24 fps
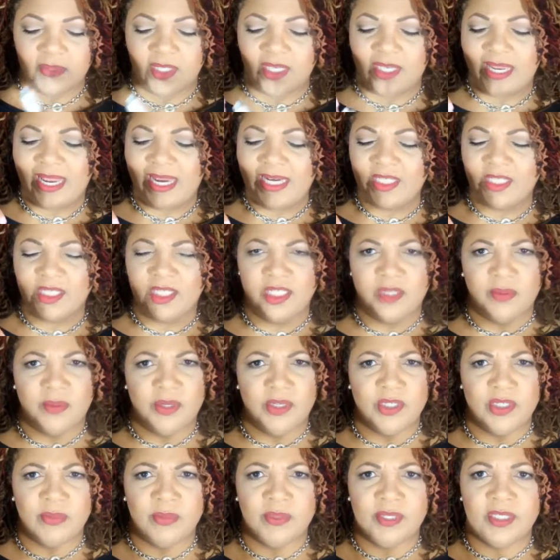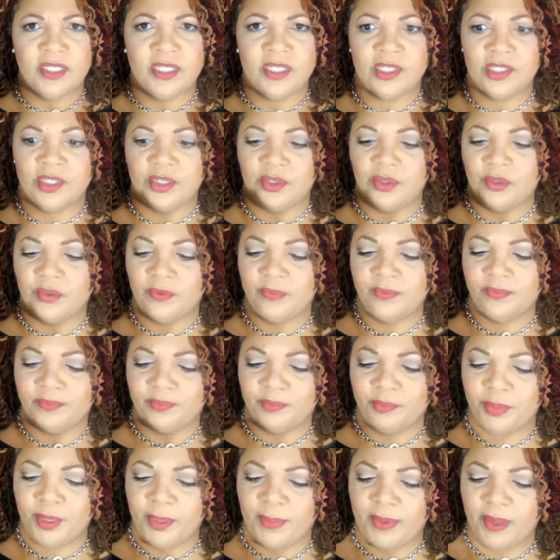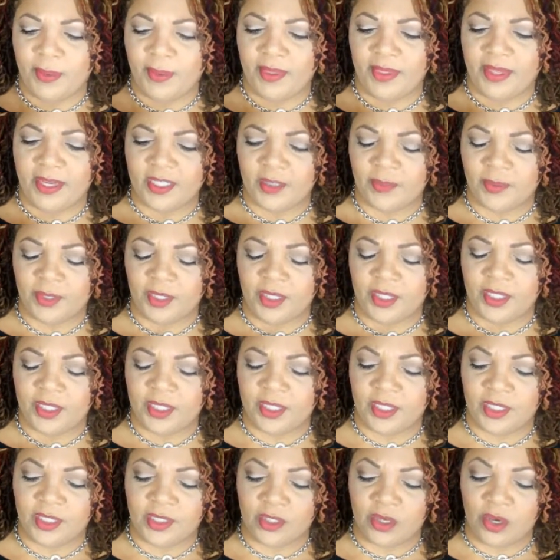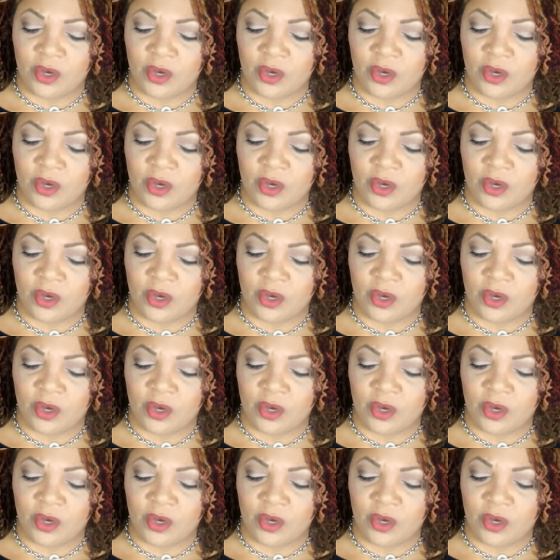It actually smells medicinal, but maybe that's because it's